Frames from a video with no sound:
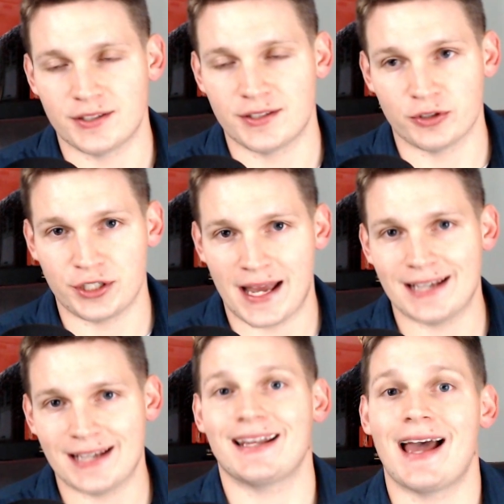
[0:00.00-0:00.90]
So she
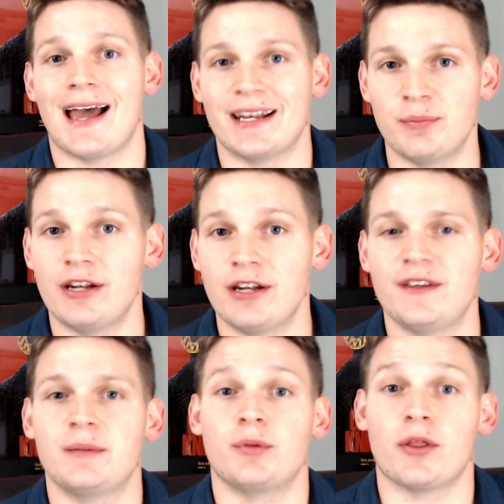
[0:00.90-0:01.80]
has that added
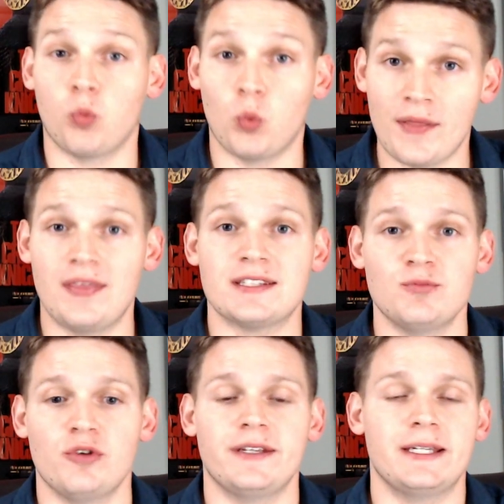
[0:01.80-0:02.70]
benefit. But with this
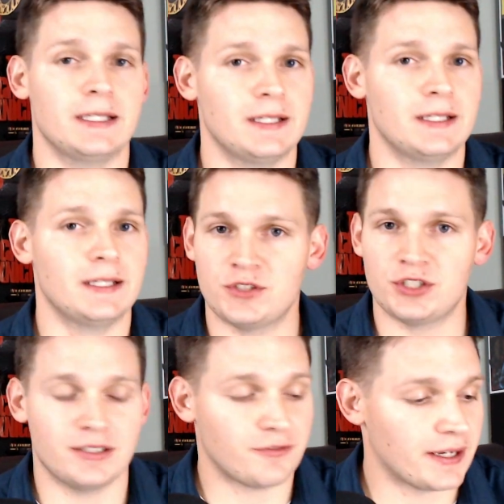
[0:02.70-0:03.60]
movie,
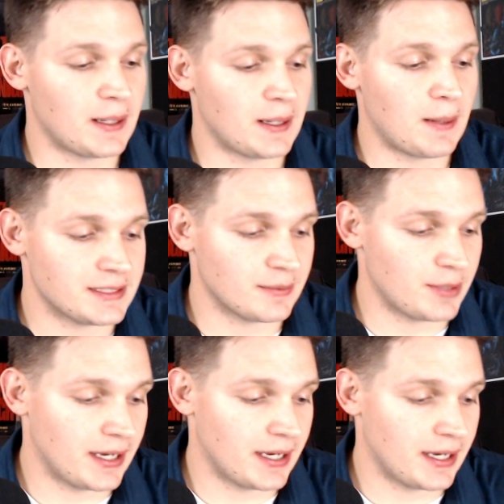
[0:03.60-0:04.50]
she's freaking amazing,
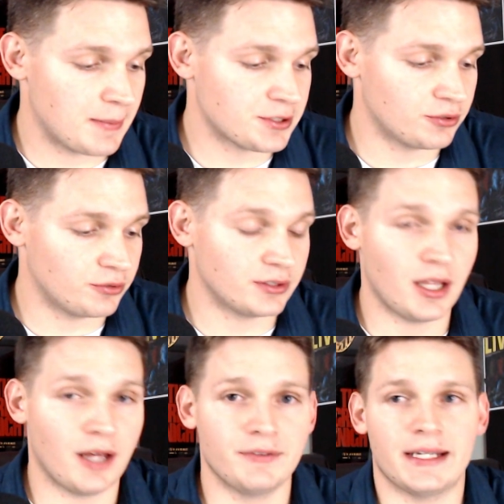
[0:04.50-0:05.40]
man. Absolutely
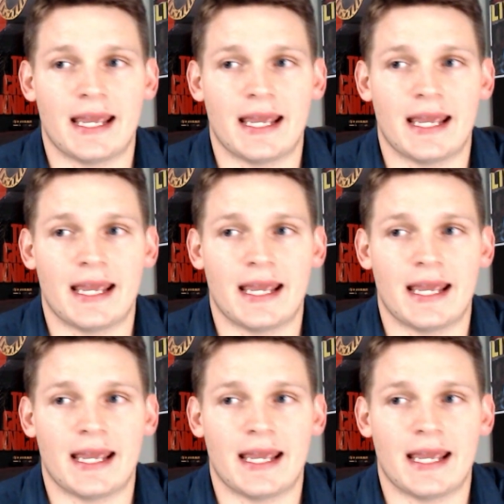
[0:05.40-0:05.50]
loved it.